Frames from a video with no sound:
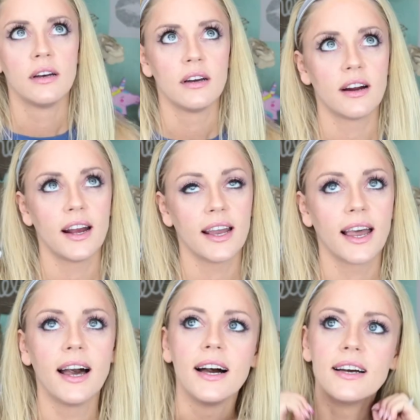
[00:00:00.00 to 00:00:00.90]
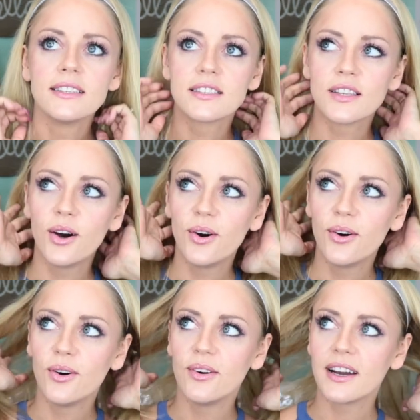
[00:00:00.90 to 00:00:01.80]
Alright guys,
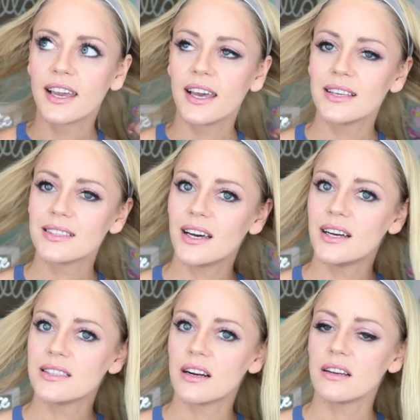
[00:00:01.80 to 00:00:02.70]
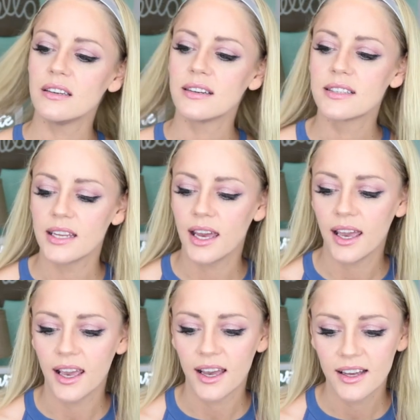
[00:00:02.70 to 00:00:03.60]
so I guess that's our look
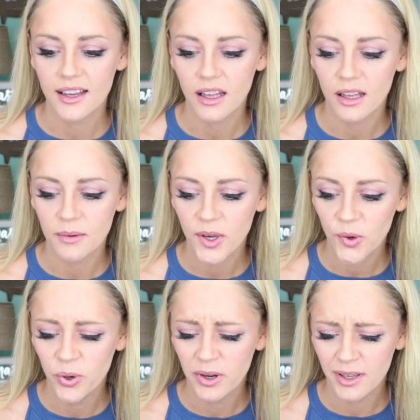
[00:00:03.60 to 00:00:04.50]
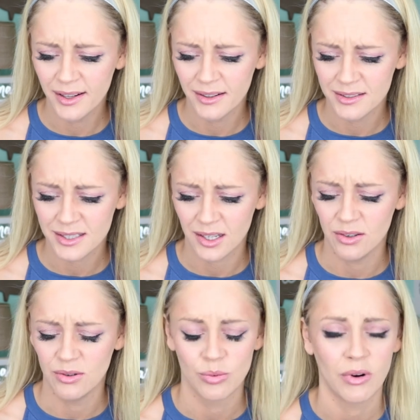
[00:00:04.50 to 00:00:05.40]
today. Um, it went
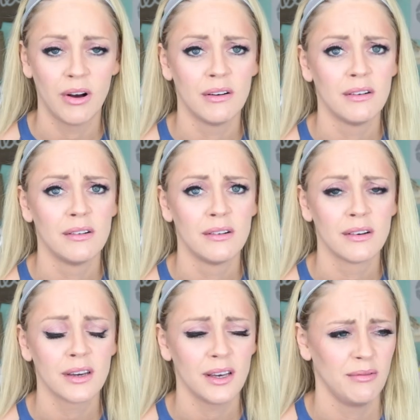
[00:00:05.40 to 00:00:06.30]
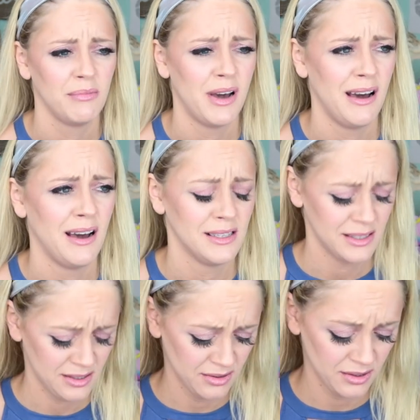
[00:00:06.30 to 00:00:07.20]
so wrong. My eyes
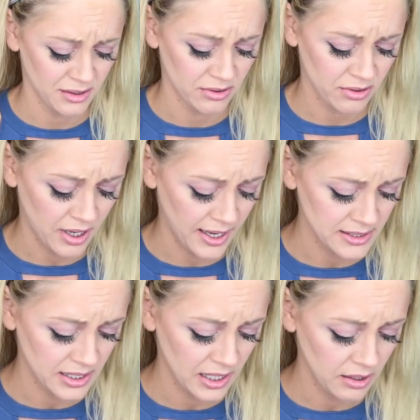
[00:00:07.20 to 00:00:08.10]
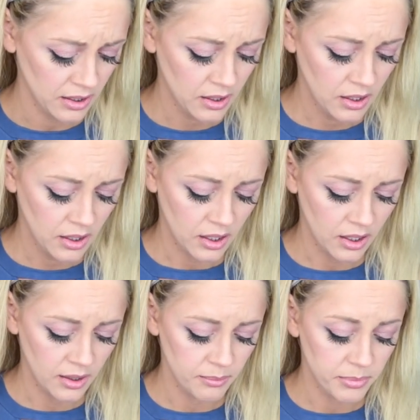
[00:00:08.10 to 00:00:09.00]
still look a little crazy.
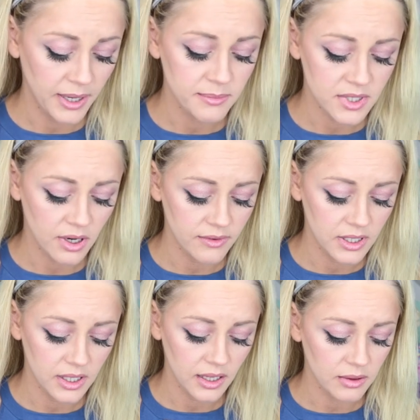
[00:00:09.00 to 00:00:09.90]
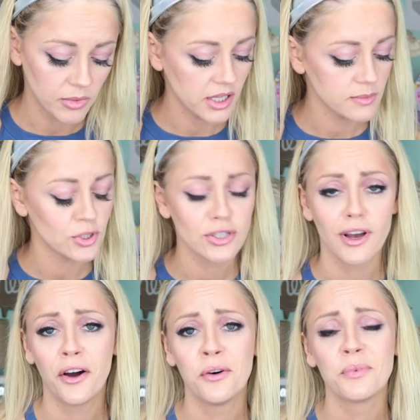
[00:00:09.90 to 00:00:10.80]
Um, but I'm starving to death and my husband just
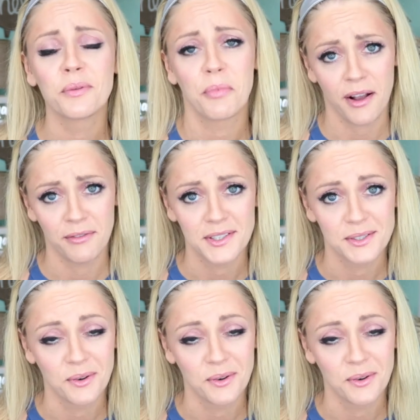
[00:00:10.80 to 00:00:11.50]
got home with breakfast.